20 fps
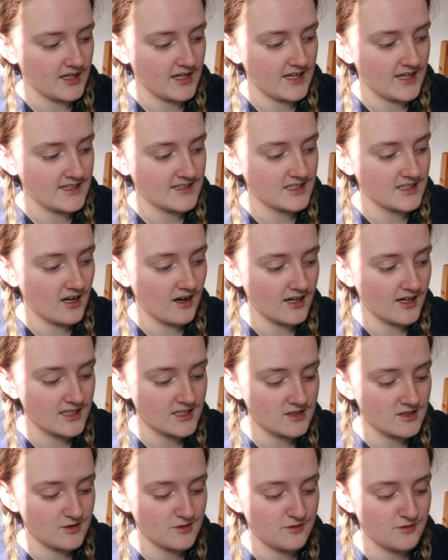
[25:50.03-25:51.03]
Is
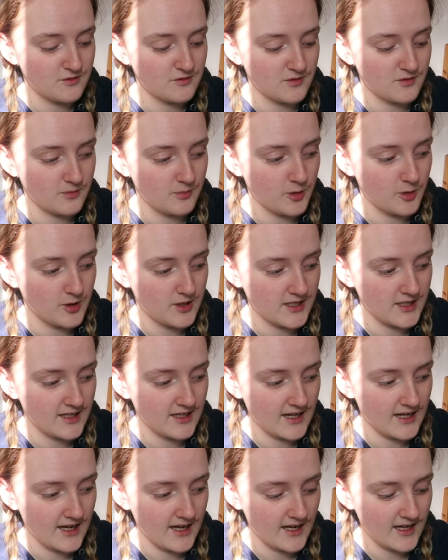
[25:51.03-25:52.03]
kind of putting
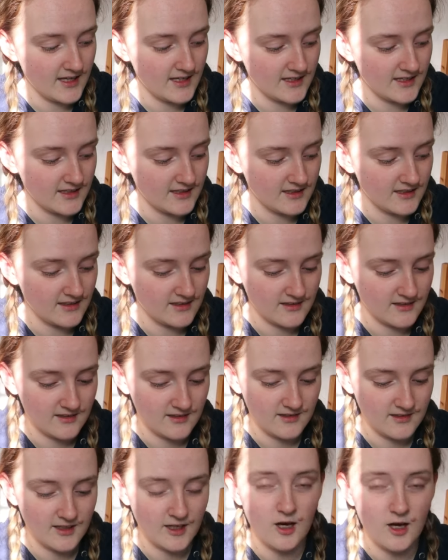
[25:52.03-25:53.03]
a
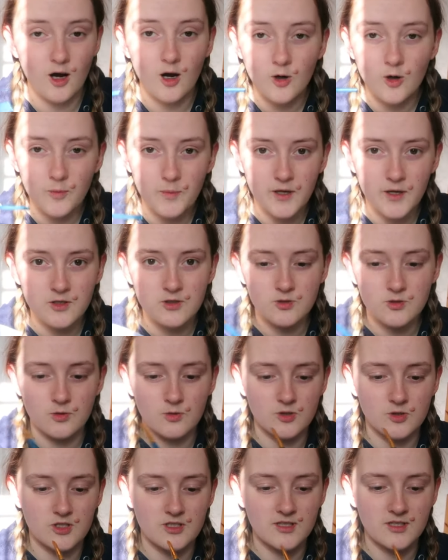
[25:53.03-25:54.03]
like a hole punch
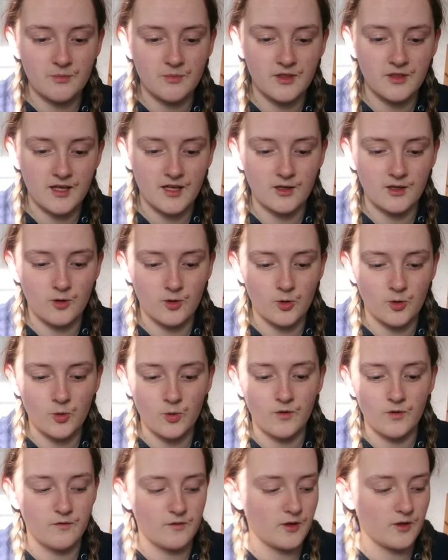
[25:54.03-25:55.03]
or just something on
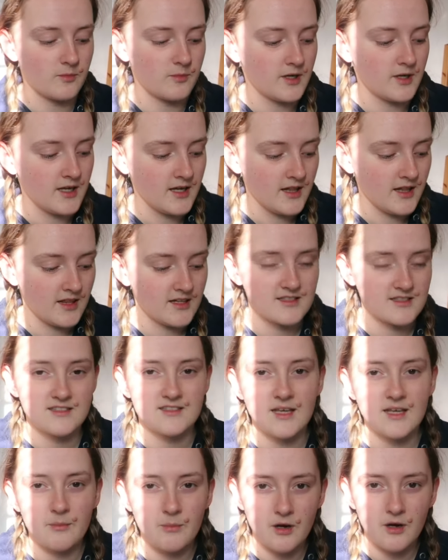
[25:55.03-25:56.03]
all of them that's the
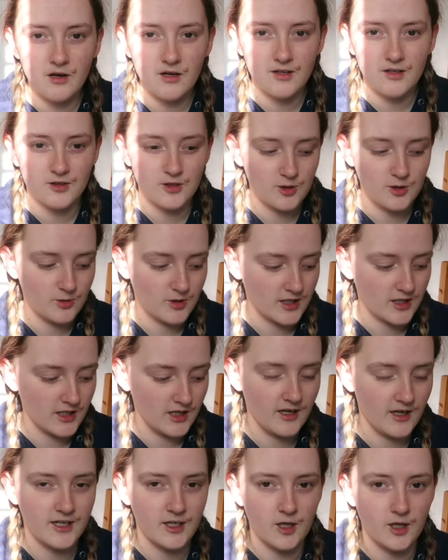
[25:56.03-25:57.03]
same marker that you can
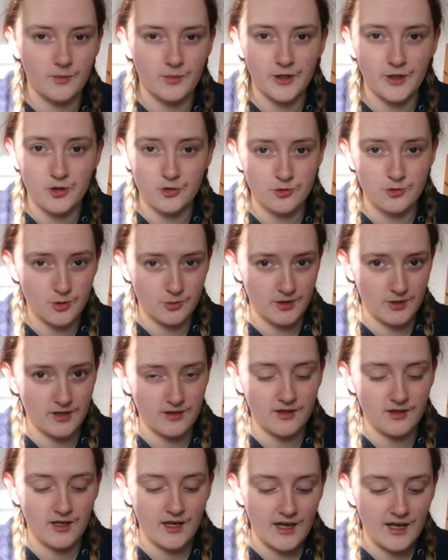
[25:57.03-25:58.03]
line up and draw with,
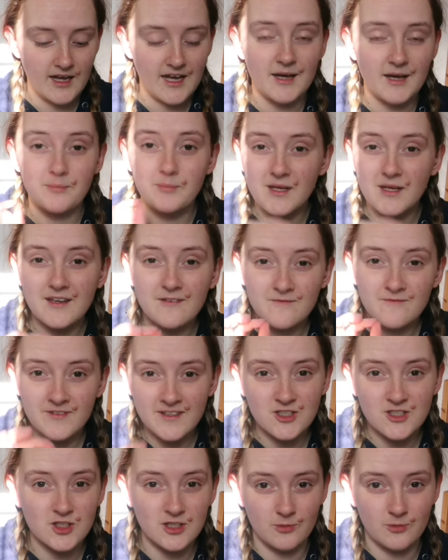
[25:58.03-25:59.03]
and being
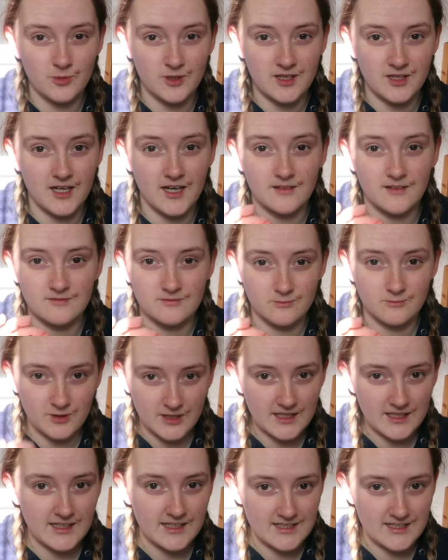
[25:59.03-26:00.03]
vigilant with that,
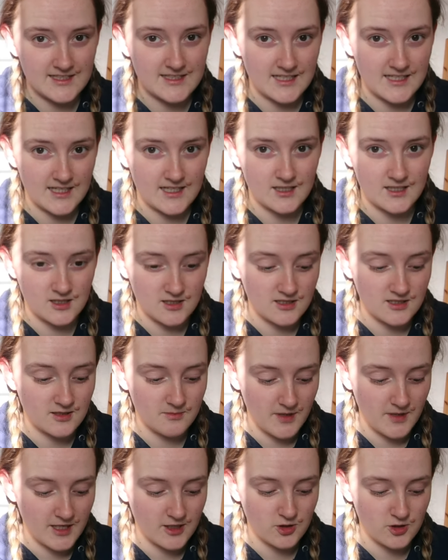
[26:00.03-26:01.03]
really sticking to
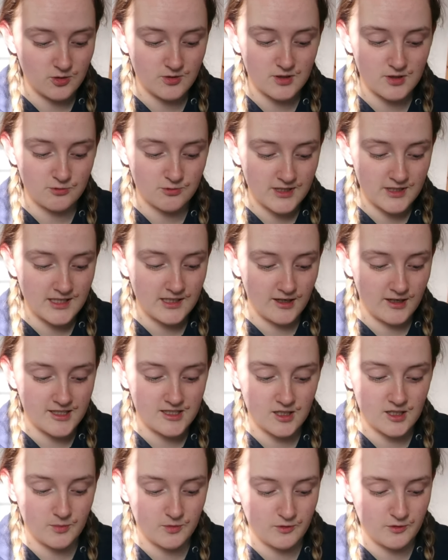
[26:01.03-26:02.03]
making sure it's really lined
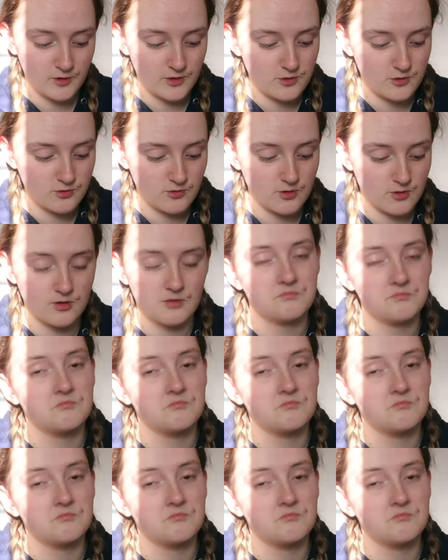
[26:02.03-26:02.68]
up before you draw,